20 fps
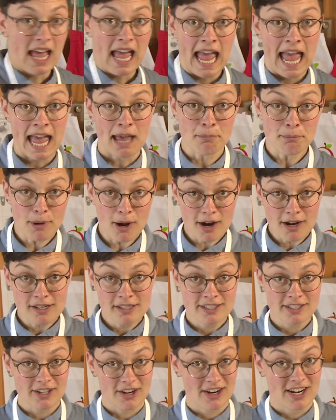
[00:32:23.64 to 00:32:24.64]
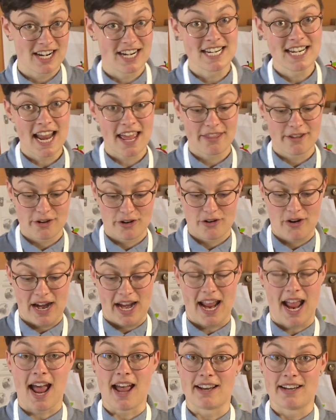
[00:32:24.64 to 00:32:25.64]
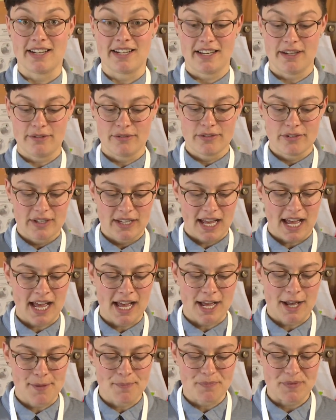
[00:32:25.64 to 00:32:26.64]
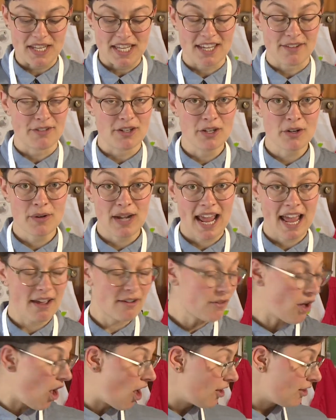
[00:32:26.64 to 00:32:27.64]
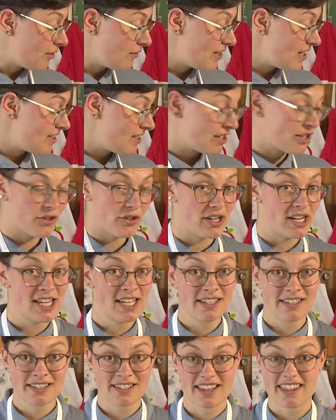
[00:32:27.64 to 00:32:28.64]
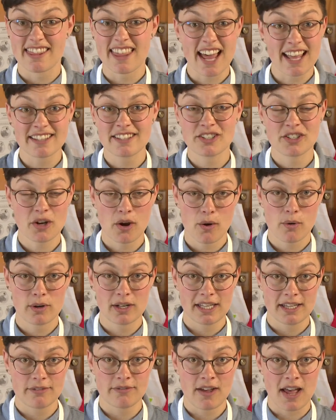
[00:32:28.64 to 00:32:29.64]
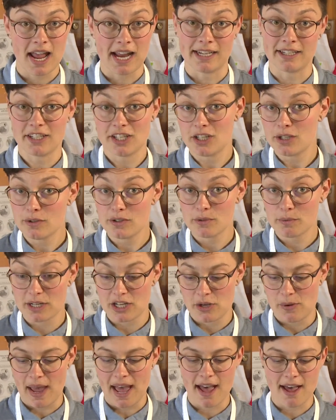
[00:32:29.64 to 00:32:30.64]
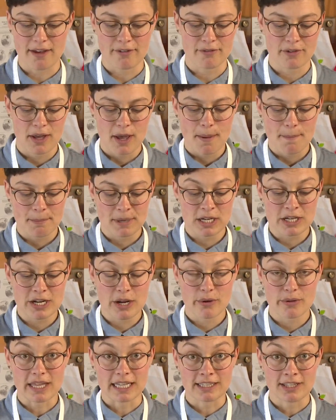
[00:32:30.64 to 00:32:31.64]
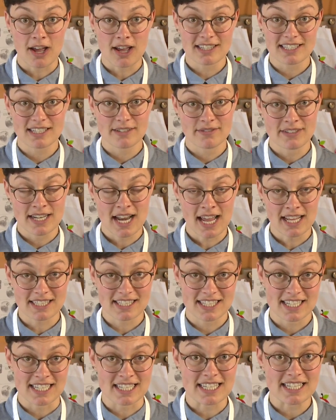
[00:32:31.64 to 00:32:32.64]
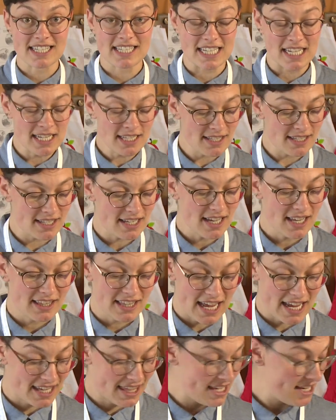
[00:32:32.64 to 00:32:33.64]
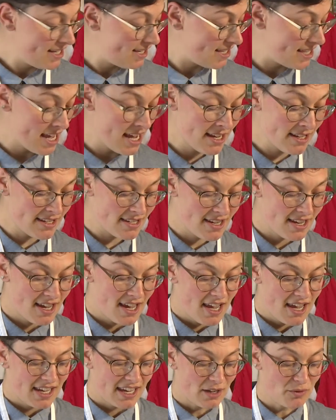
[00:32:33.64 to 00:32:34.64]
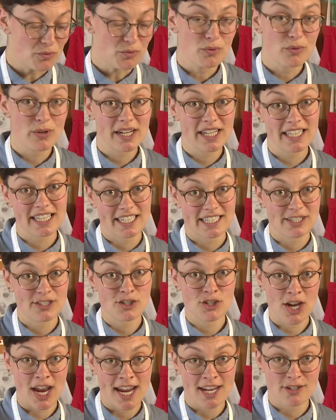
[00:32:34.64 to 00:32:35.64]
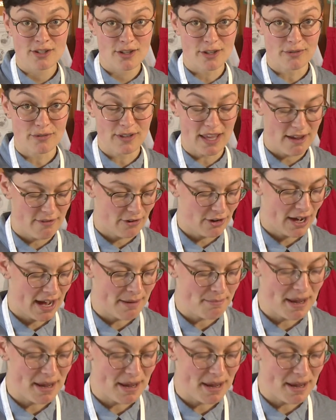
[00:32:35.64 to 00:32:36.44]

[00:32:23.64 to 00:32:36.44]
Hemp hearts are another great additive. If you don't have all of these ingredients, that's totally fine. Use what you have, but know that lots of nuts and seeds, like these things, can really change the flavor and